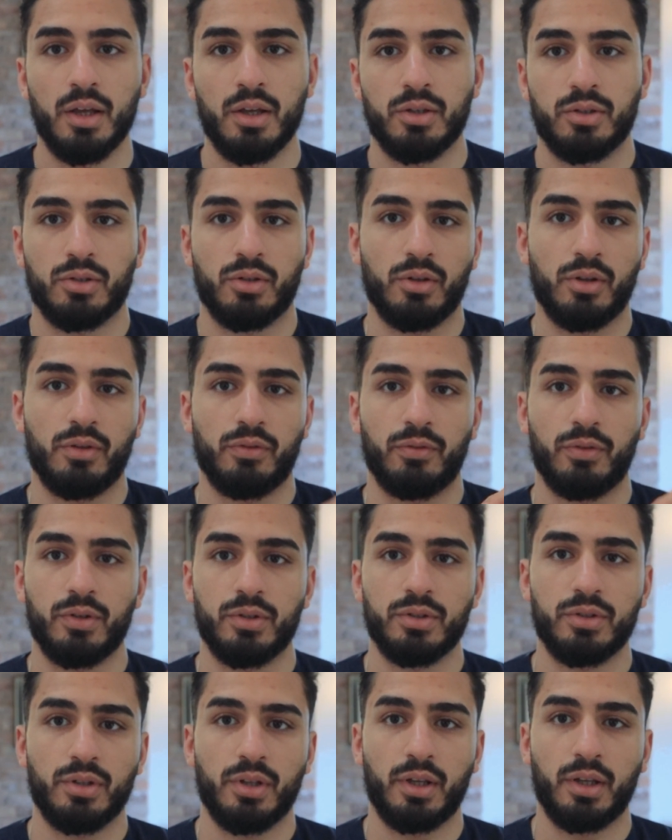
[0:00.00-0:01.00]
So the
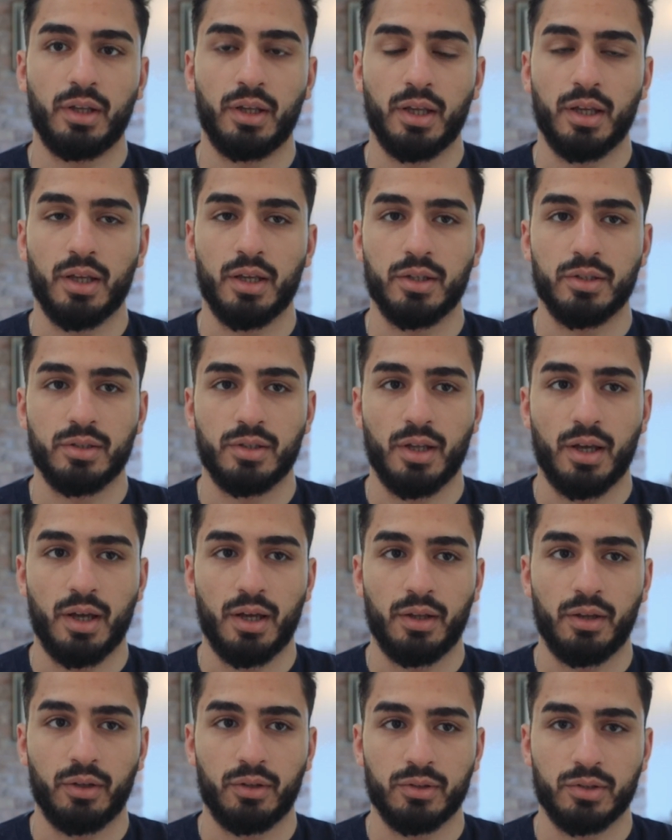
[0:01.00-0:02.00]
first thing is
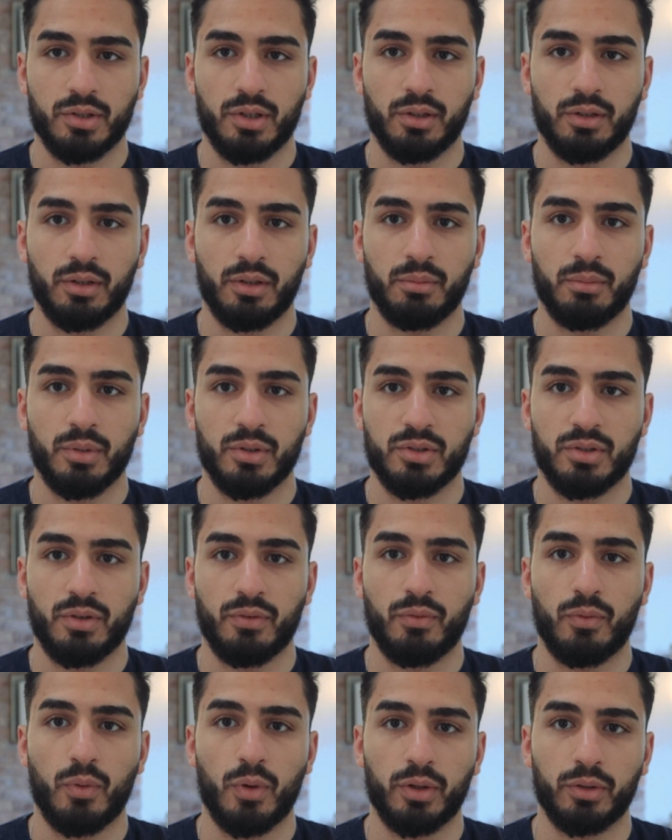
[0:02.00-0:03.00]
that the consultant must
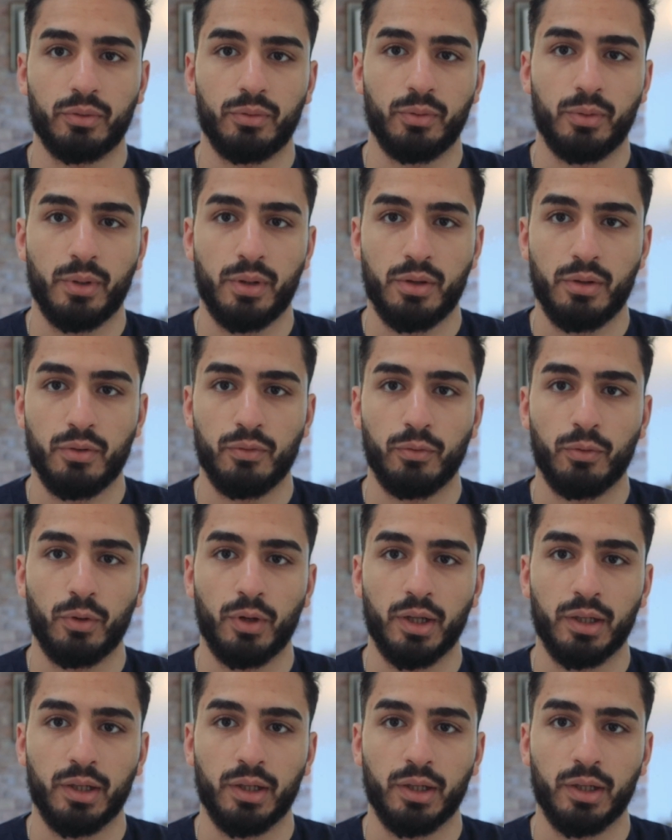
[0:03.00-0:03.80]
have worked with you for